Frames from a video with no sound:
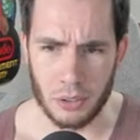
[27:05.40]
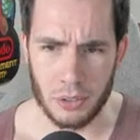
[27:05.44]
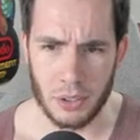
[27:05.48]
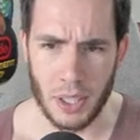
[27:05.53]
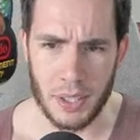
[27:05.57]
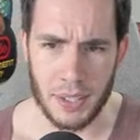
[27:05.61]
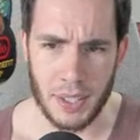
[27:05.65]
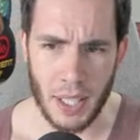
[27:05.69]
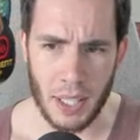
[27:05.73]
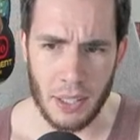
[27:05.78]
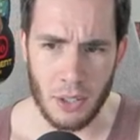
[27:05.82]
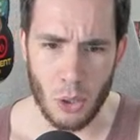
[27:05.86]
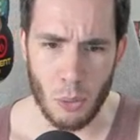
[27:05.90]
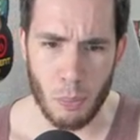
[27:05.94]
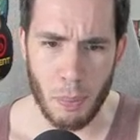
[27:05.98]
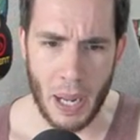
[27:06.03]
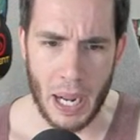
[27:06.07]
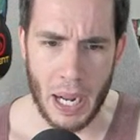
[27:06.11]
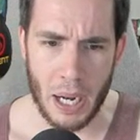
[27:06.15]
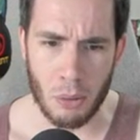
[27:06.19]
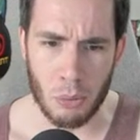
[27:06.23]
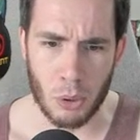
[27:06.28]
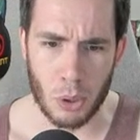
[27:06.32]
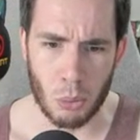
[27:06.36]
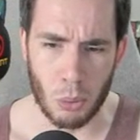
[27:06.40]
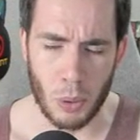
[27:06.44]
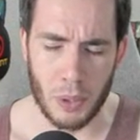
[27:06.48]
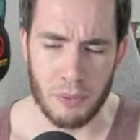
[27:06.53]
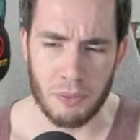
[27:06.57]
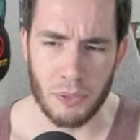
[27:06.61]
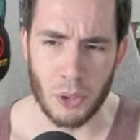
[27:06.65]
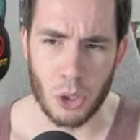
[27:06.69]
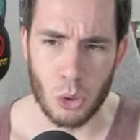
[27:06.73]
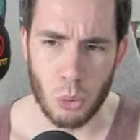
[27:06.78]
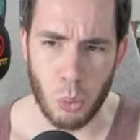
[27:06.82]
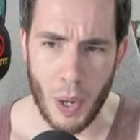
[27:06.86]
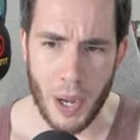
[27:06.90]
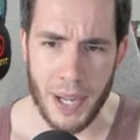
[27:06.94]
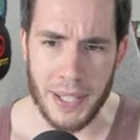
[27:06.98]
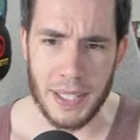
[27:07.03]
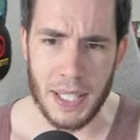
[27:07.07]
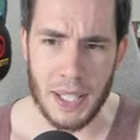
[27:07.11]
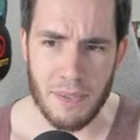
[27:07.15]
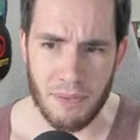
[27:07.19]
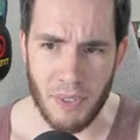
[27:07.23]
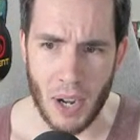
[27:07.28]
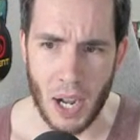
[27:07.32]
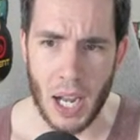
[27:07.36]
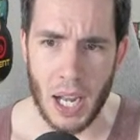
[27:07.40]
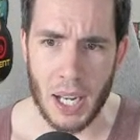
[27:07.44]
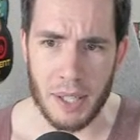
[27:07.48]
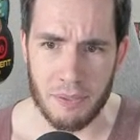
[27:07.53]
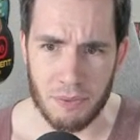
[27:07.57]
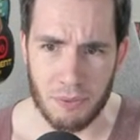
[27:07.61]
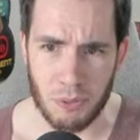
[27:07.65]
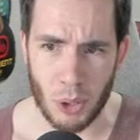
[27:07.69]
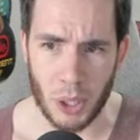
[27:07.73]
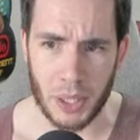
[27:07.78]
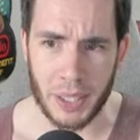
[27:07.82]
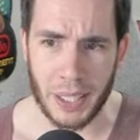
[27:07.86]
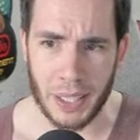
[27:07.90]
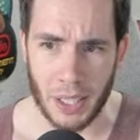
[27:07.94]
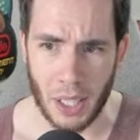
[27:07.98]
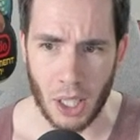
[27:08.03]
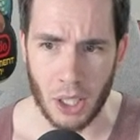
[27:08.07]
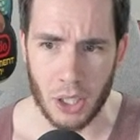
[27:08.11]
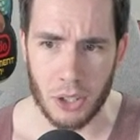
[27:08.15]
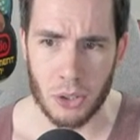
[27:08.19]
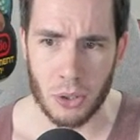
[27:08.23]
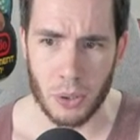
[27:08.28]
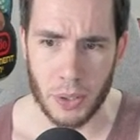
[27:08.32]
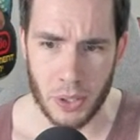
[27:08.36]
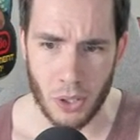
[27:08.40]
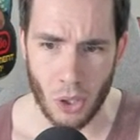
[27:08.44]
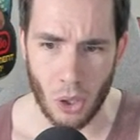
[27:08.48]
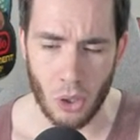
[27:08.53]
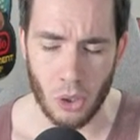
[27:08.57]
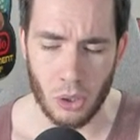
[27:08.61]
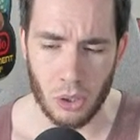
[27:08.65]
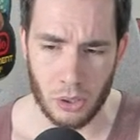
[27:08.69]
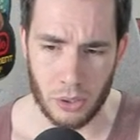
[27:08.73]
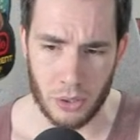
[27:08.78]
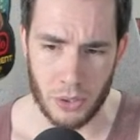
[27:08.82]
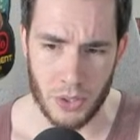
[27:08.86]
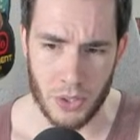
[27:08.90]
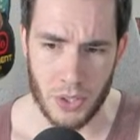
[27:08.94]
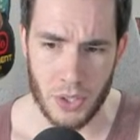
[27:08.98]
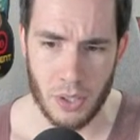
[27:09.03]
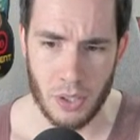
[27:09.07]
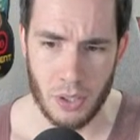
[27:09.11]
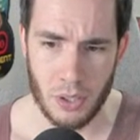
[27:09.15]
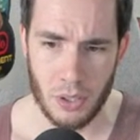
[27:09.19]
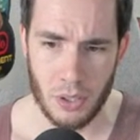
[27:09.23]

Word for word: Nintendo Power went for twenty five freaking hundred dollars. Thirty